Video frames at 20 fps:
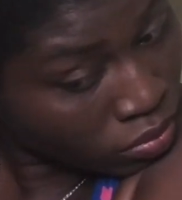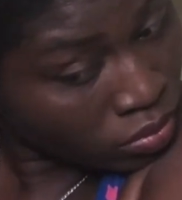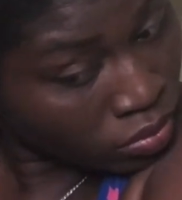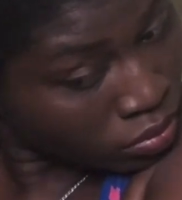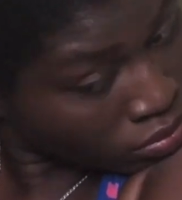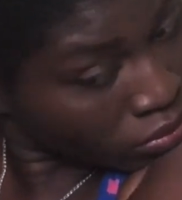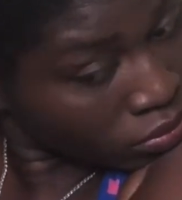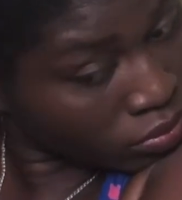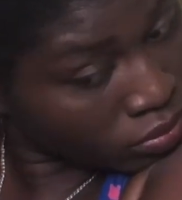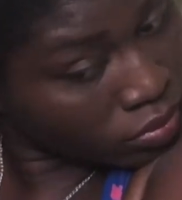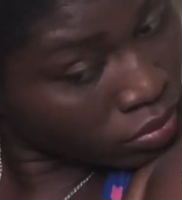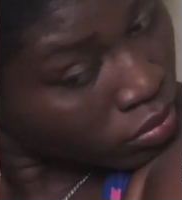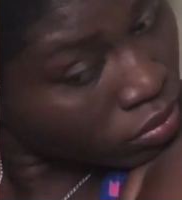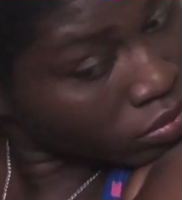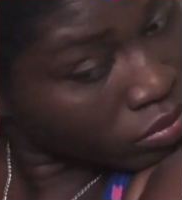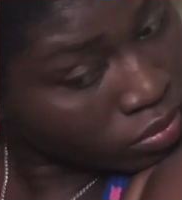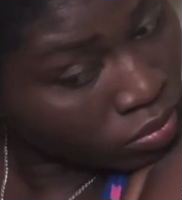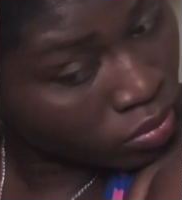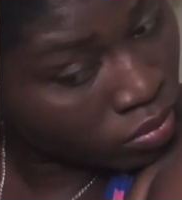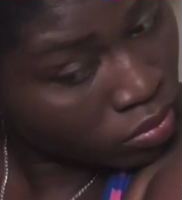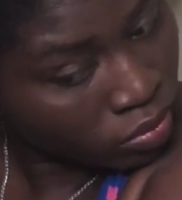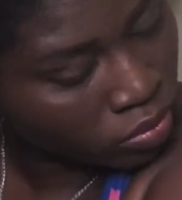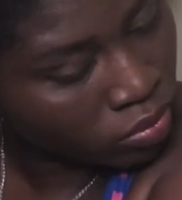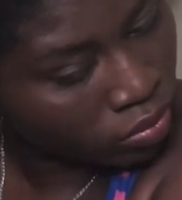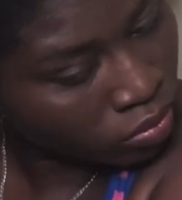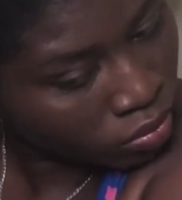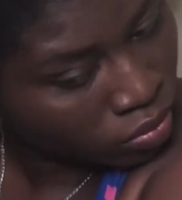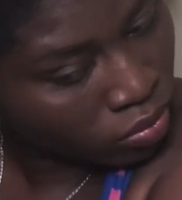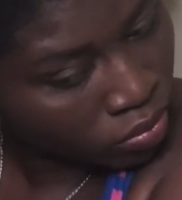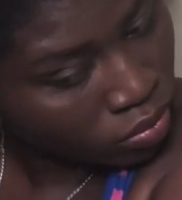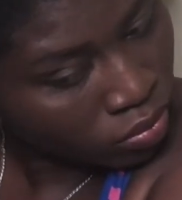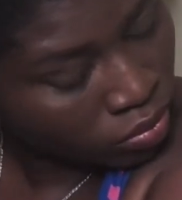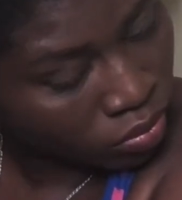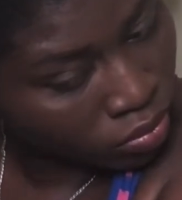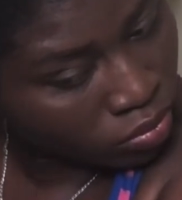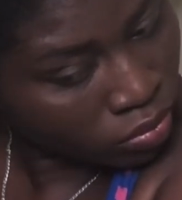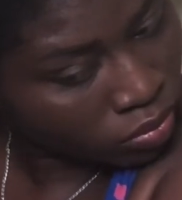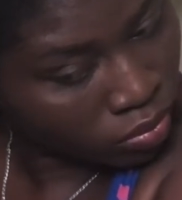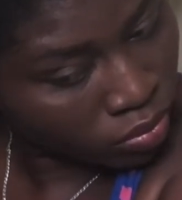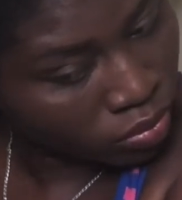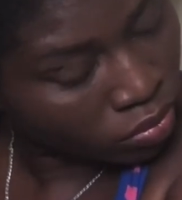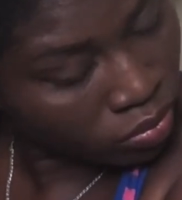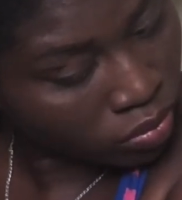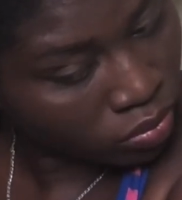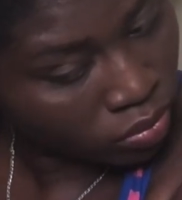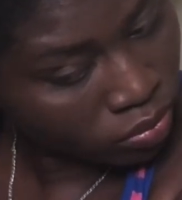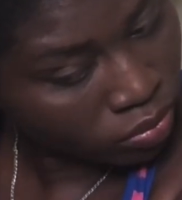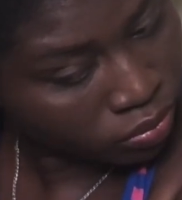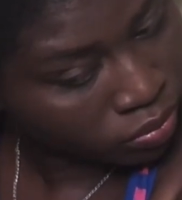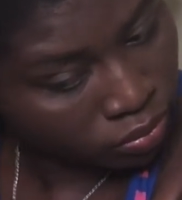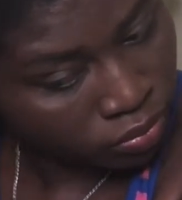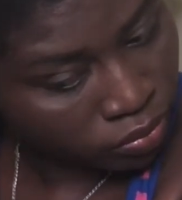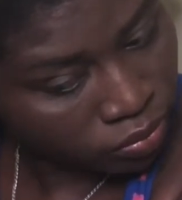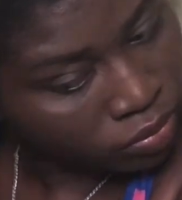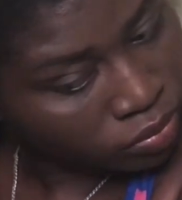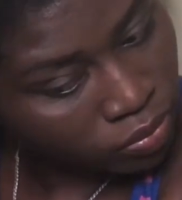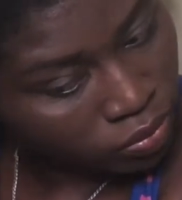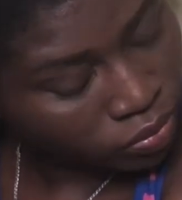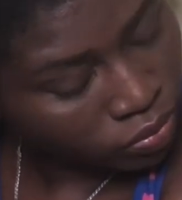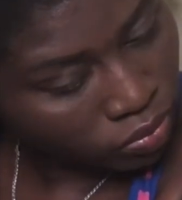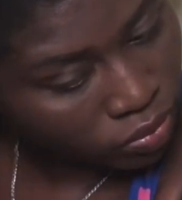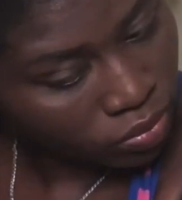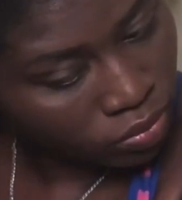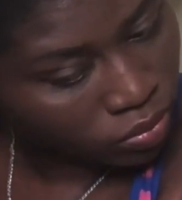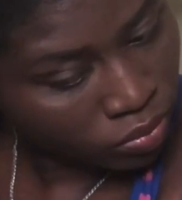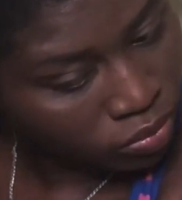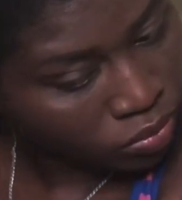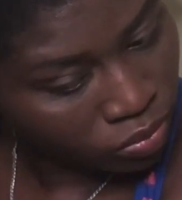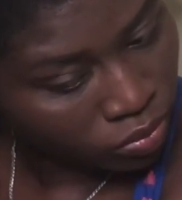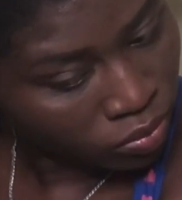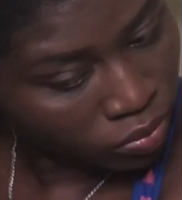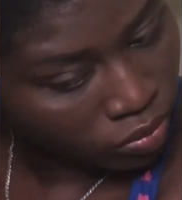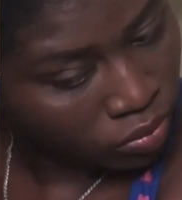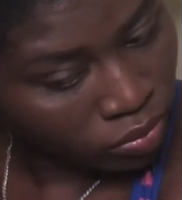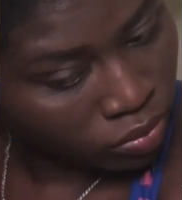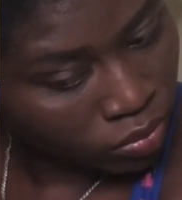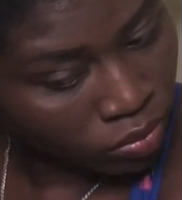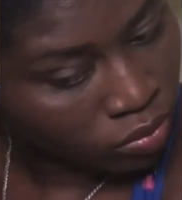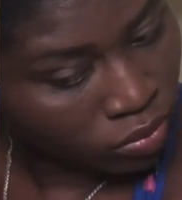to start to fall out, and that is not safe. So